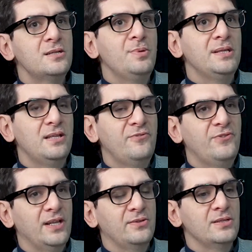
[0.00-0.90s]
a bit
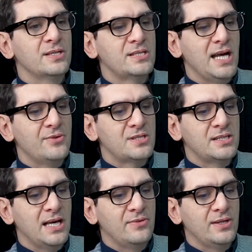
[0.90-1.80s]
different in the sense
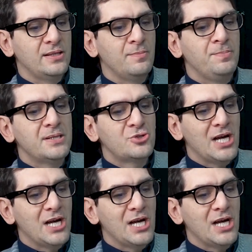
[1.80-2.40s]
that the big